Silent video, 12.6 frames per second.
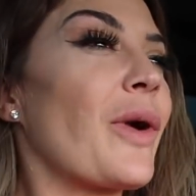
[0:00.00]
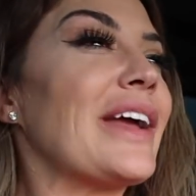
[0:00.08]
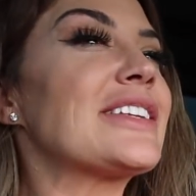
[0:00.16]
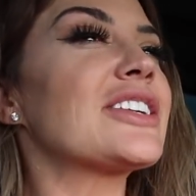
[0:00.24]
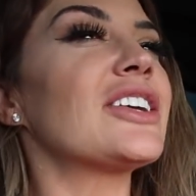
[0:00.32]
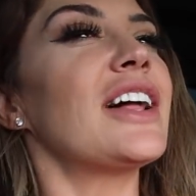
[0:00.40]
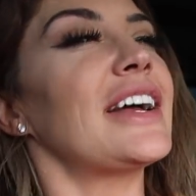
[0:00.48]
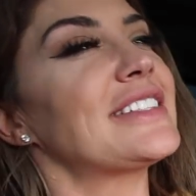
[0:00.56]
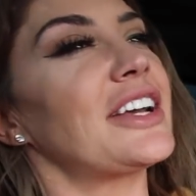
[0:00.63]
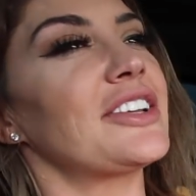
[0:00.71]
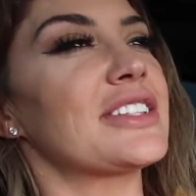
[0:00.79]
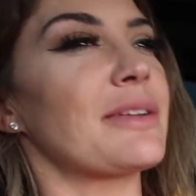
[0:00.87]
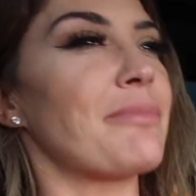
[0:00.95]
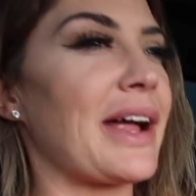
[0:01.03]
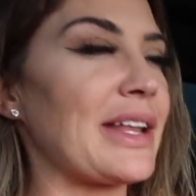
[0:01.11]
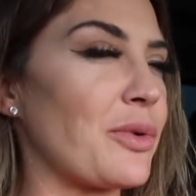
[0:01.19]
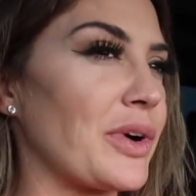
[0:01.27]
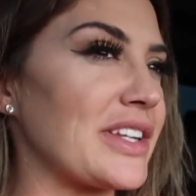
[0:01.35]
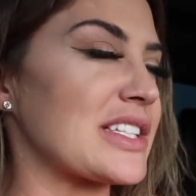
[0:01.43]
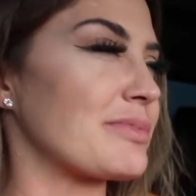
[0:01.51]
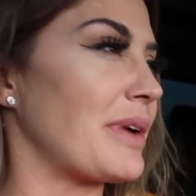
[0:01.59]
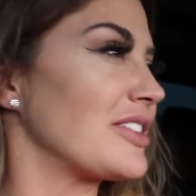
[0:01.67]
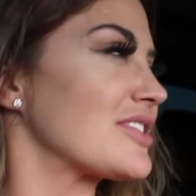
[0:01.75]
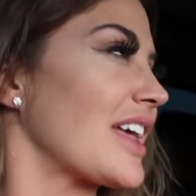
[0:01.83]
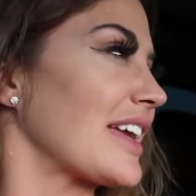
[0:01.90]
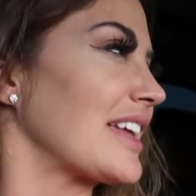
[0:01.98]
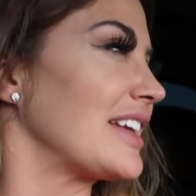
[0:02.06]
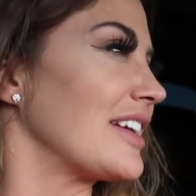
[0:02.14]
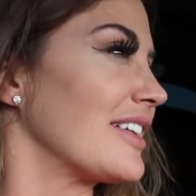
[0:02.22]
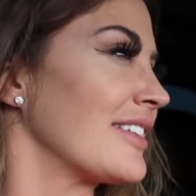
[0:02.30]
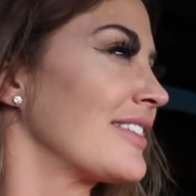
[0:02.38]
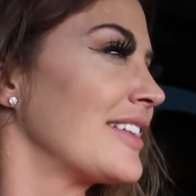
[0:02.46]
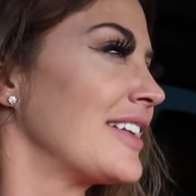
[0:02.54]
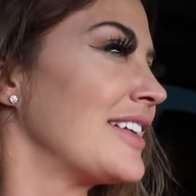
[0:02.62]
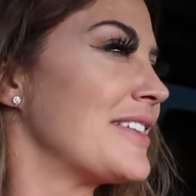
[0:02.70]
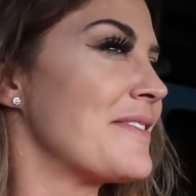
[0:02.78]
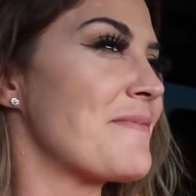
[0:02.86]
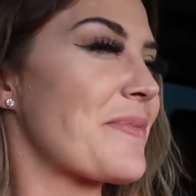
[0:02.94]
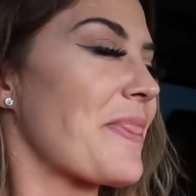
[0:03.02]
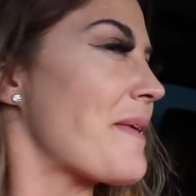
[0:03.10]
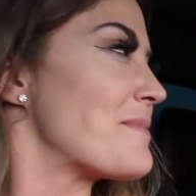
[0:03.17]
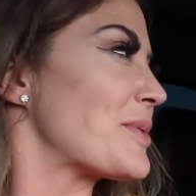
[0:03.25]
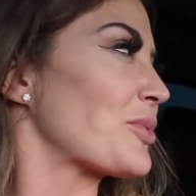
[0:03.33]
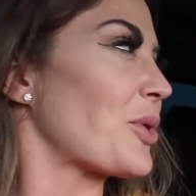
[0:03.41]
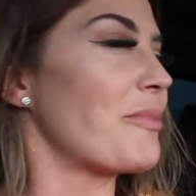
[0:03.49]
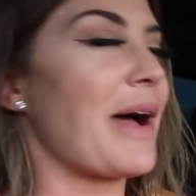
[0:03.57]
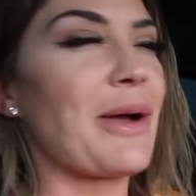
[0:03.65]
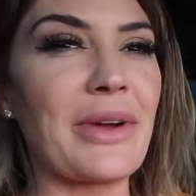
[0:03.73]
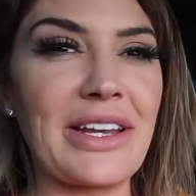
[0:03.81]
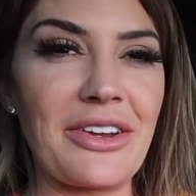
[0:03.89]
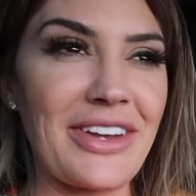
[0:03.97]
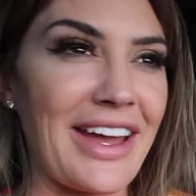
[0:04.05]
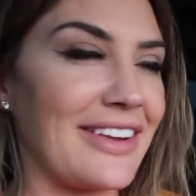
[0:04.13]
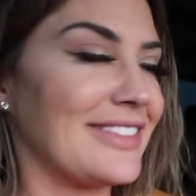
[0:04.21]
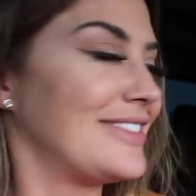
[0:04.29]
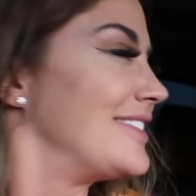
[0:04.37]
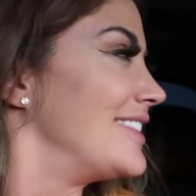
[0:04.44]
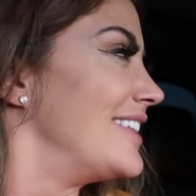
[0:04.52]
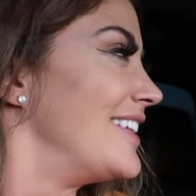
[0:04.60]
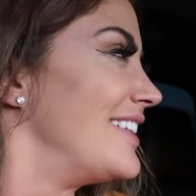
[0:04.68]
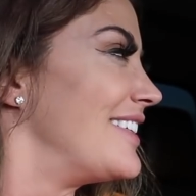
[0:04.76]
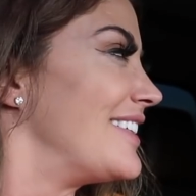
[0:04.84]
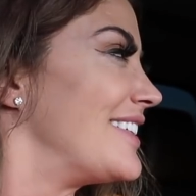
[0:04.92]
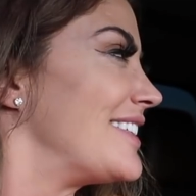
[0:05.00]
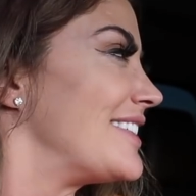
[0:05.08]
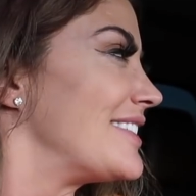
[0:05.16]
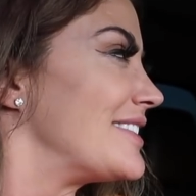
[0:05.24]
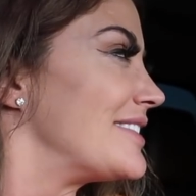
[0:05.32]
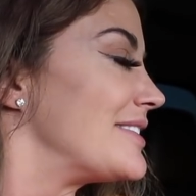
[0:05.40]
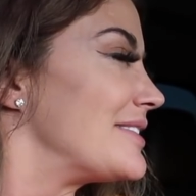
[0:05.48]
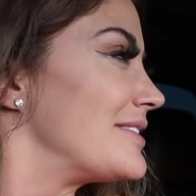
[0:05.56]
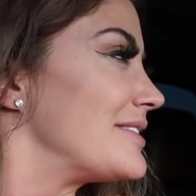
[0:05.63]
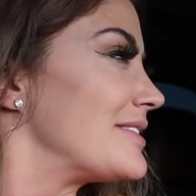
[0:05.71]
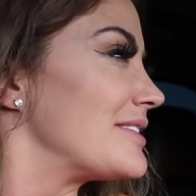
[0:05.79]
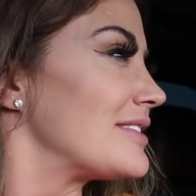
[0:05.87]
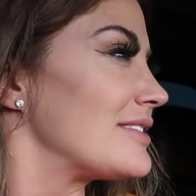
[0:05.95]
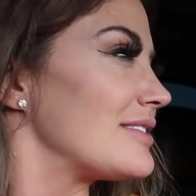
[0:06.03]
Wait till I tell somebody what it smells like in here. Then I'm gonna roll my window down. What do you mean?